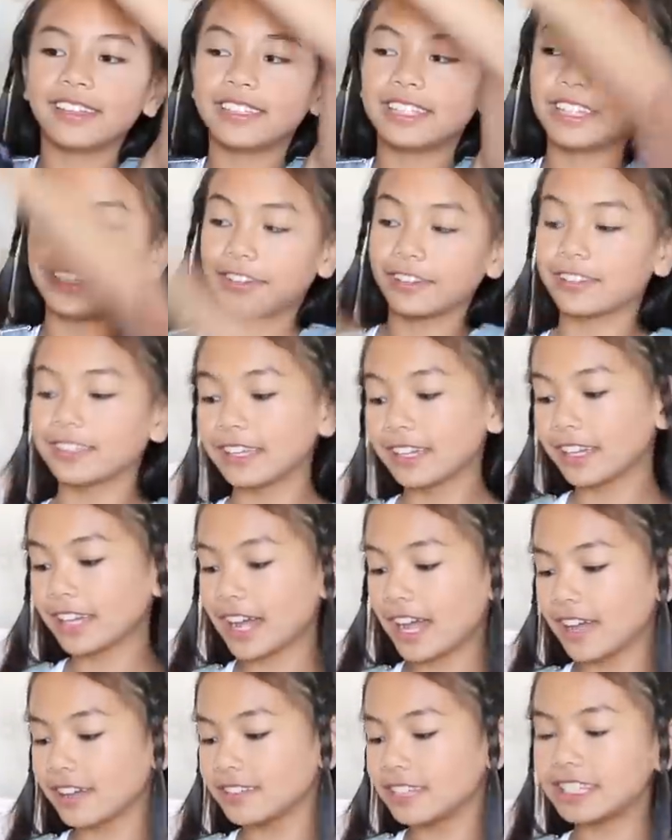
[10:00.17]
Seriously you
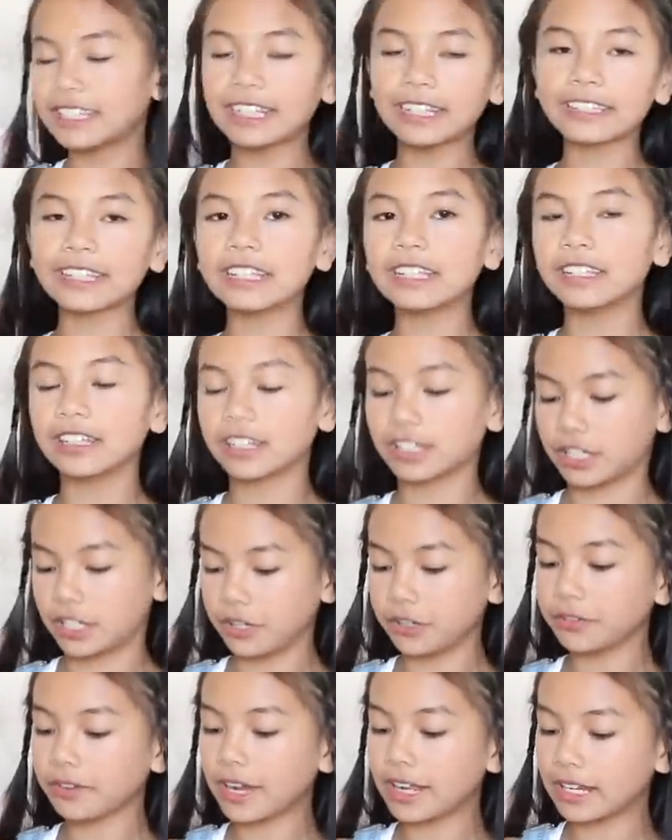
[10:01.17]
guys, it doesn't look
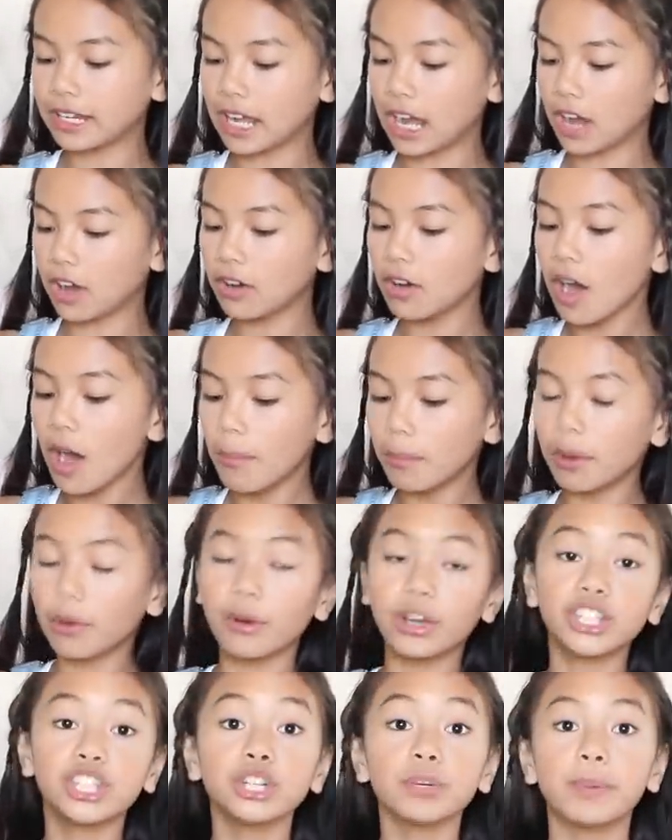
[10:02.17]
cute right now, but
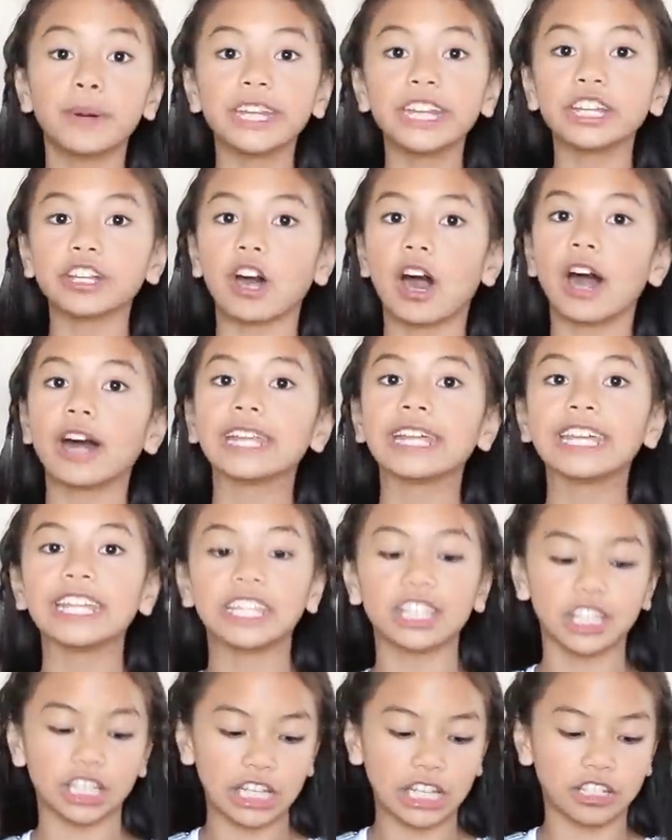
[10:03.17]
once you put it on,
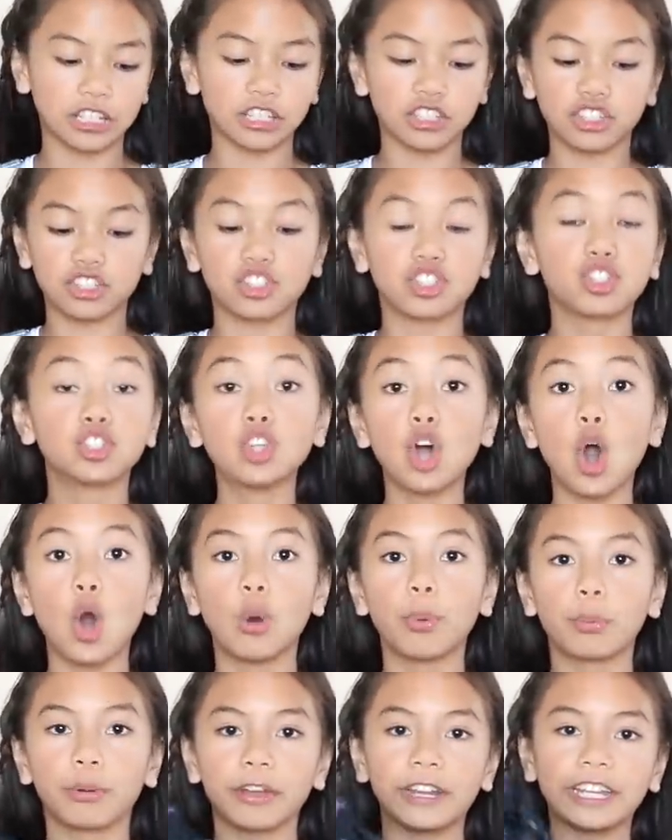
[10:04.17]
it's like
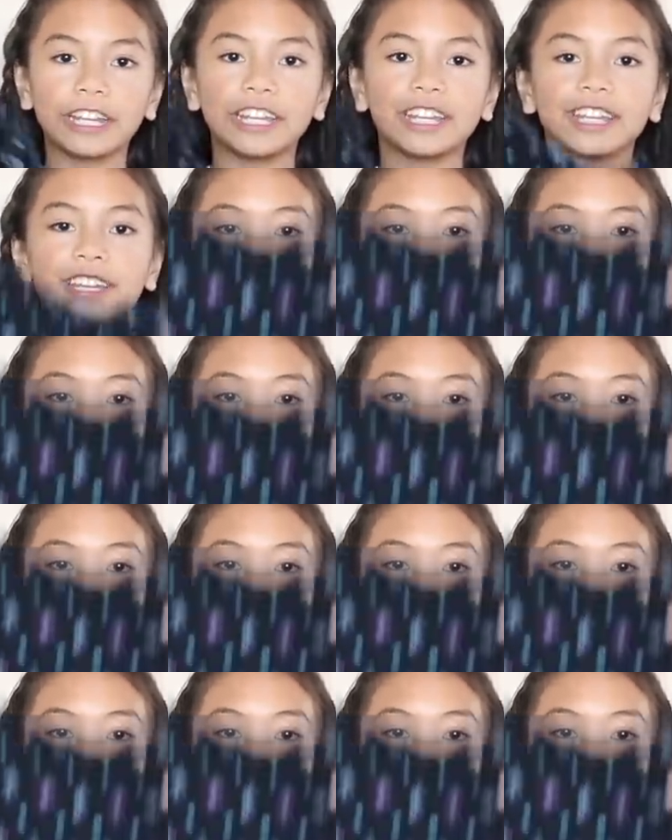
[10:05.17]
so pretty.